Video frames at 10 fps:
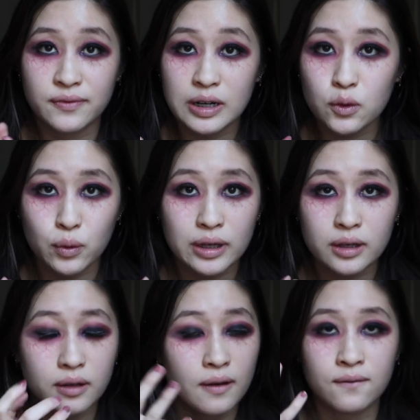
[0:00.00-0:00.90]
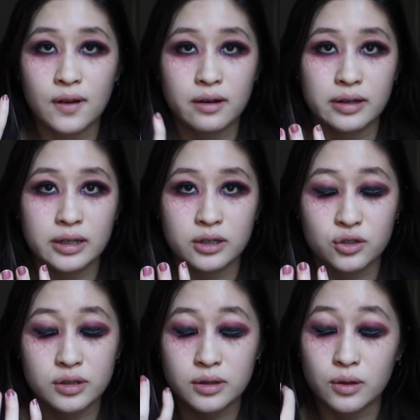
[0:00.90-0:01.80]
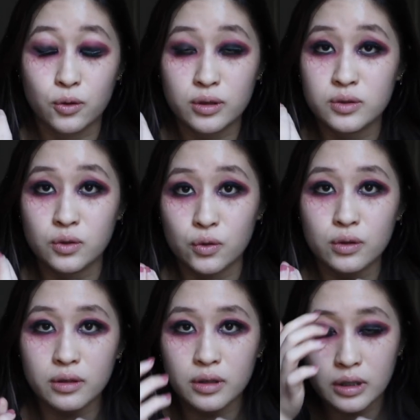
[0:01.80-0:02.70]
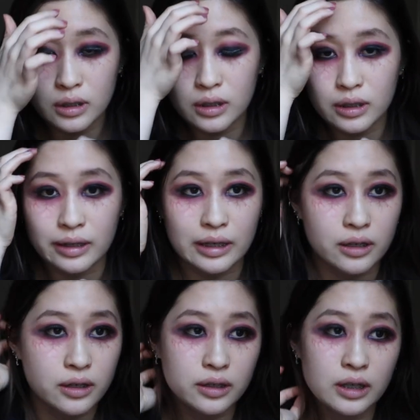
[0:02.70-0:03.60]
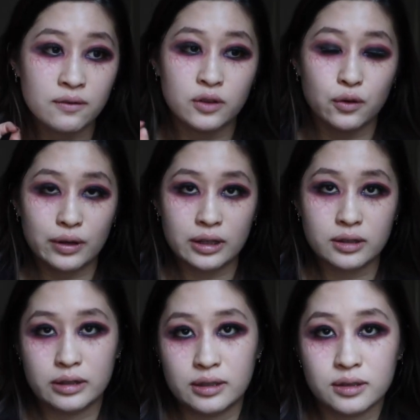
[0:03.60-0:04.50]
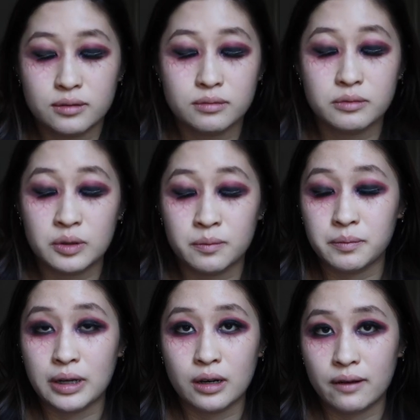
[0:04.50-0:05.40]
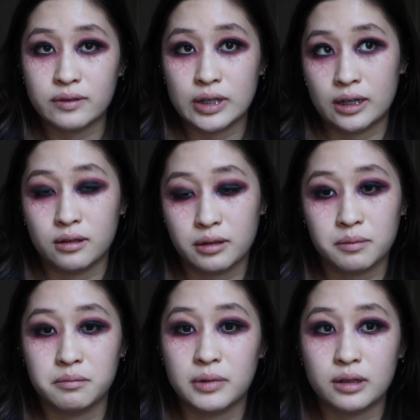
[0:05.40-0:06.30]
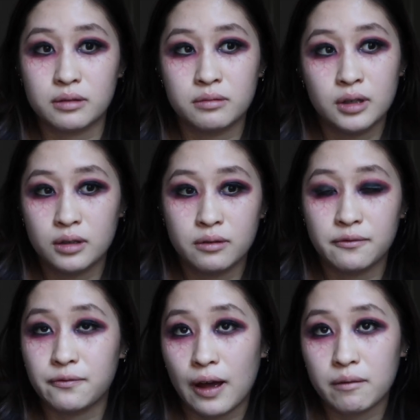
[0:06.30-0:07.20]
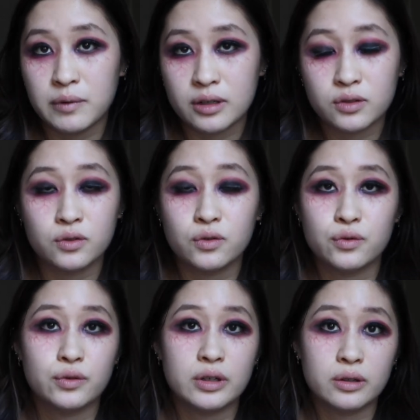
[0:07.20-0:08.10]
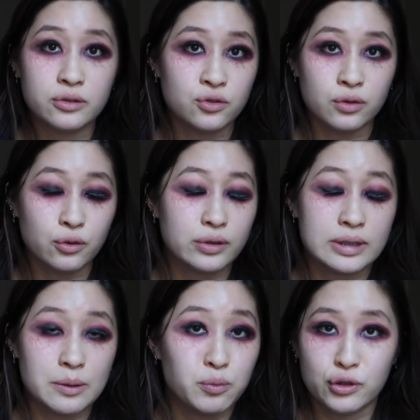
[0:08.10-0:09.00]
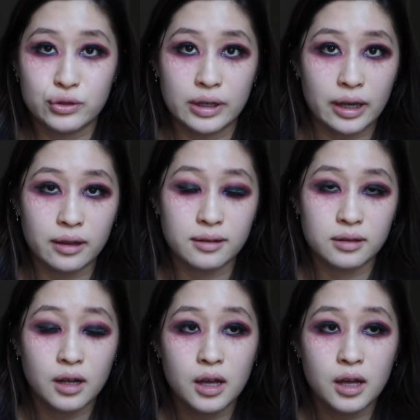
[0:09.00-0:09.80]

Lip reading: very quick and very just looks good. Like, even though it may have taken like me 5 minutes to do, it looks put together.